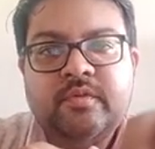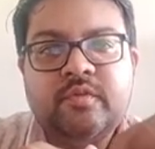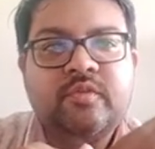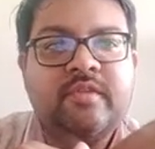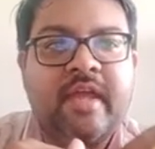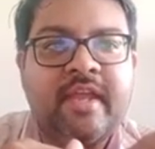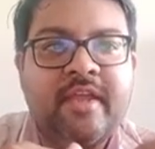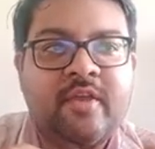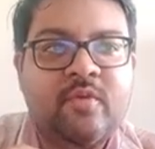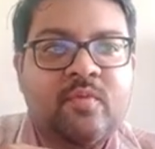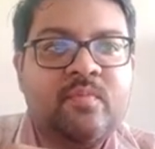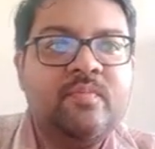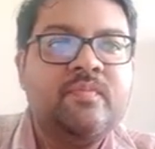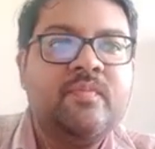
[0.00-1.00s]
Thank
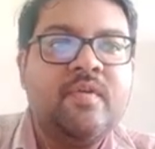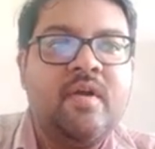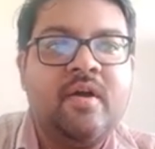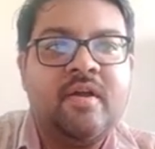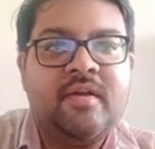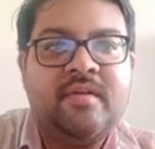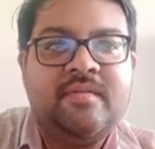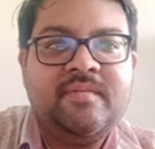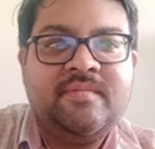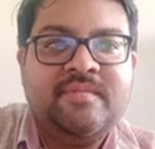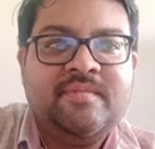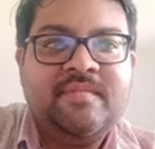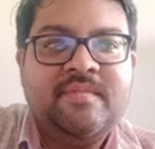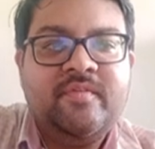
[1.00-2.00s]
you all.
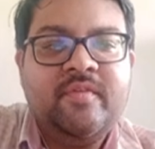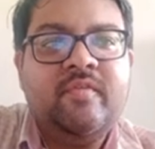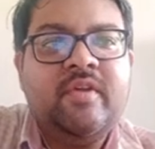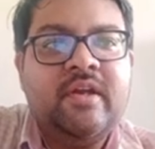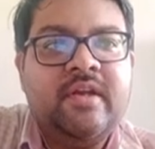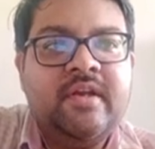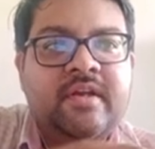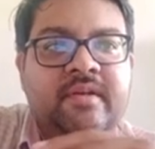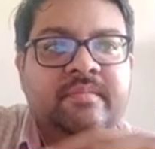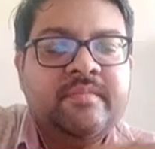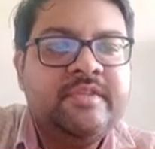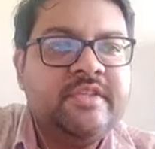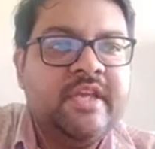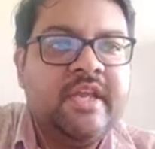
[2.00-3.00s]
We will
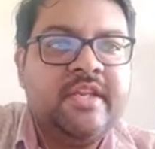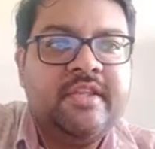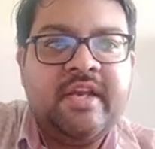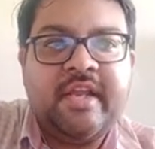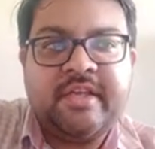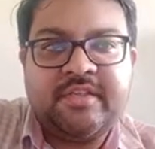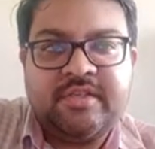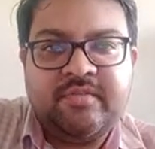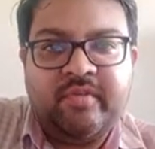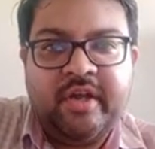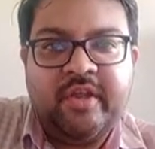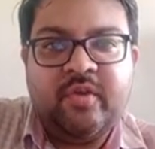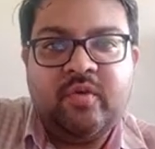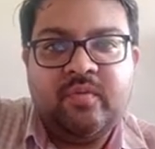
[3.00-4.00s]
see in the next
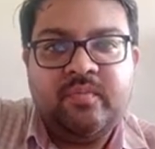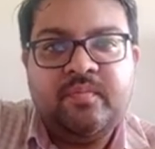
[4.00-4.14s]
video.